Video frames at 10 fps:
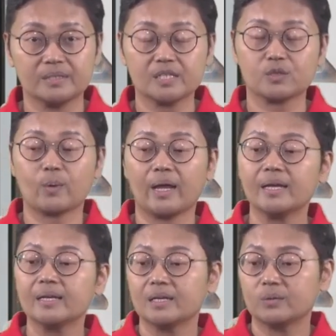This is where
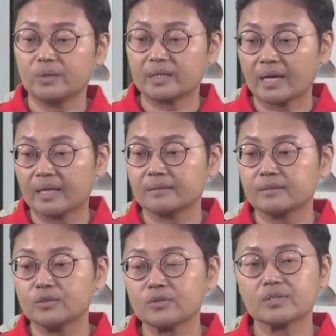we can
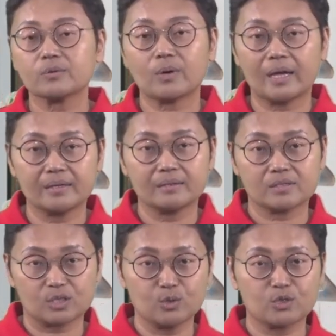use the right
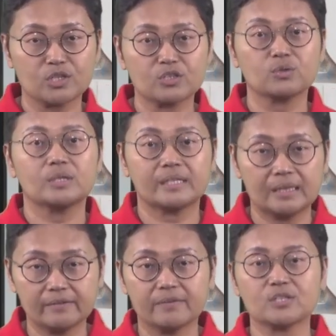solutions to
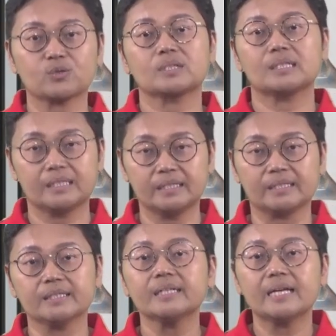deliver to the
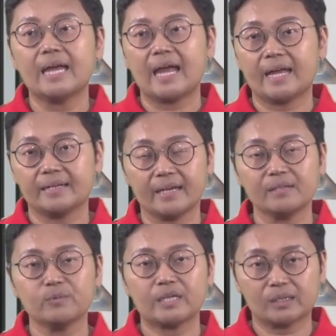learner, and
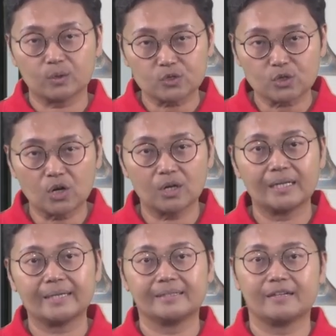then we can also
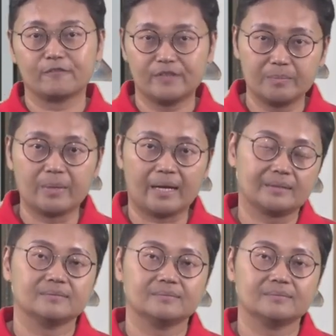collect their feedback.